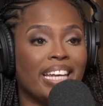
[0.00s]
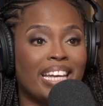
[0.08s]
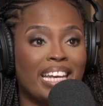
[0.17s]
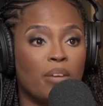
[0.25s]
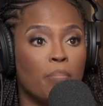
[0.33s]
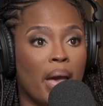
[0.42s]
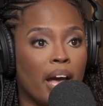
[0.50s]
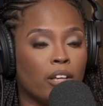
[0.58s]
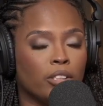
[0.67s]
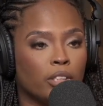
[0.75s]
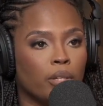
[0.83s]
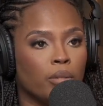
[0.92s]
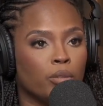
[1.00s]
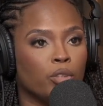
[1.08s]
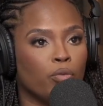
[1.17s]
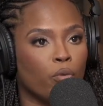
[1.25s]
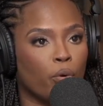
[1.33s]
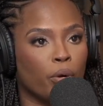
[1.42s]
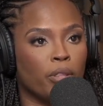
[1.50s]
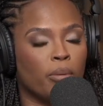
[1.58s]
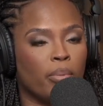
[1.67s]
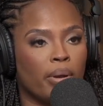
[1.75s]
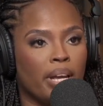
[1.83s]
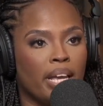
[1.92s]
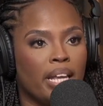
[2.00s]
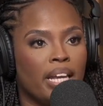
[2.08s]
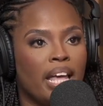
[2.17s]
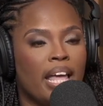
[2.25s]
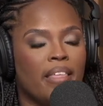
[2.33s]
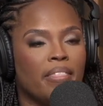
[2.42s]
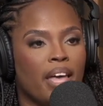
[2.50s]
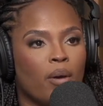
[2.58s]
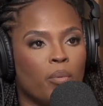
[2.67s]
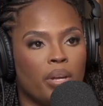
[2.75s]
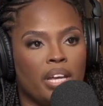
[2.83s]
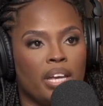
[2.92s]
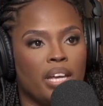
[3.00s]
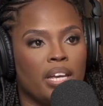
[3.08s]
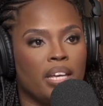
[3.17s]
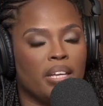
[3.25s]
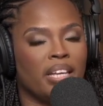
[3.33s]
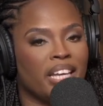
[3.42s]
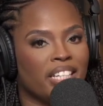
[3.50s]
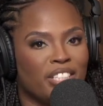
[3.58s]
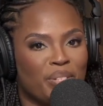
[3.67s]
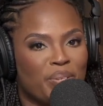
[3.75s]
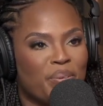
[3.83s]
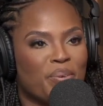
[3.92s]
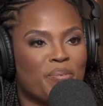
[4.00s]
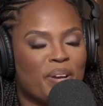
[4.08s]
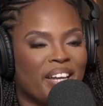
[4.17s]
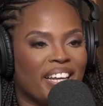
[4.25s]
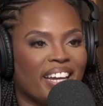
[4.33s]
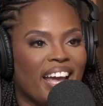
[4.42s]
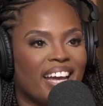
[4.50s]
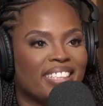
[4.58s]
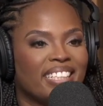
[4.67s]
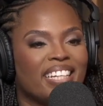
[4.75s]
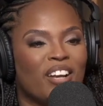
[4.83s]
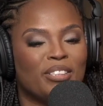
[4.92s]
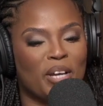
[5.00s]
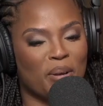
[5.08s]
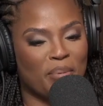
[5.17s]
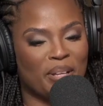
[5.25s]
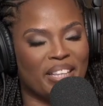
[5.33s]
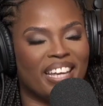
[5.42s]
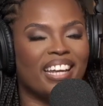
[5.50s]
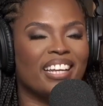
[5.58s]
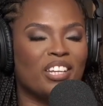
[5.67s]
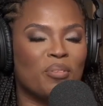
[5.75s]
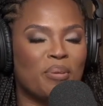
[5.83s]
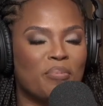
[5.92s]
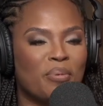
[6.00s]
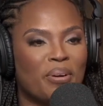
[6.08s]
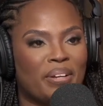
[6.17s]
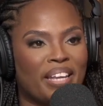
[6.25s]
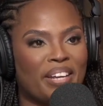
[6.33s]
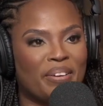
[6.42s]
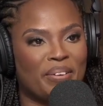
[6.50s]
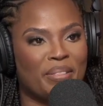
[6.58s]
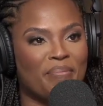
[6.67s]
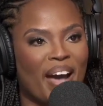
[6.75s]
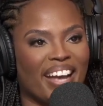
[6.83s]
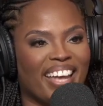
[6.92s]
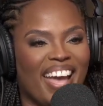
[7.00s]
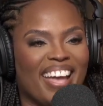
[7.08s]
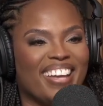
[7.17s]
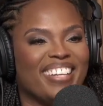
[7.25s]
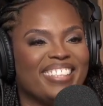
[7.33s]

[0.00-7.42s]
key milestones for the brand that we get to recognize. And I'll talk about that a little bit more later in the podcast.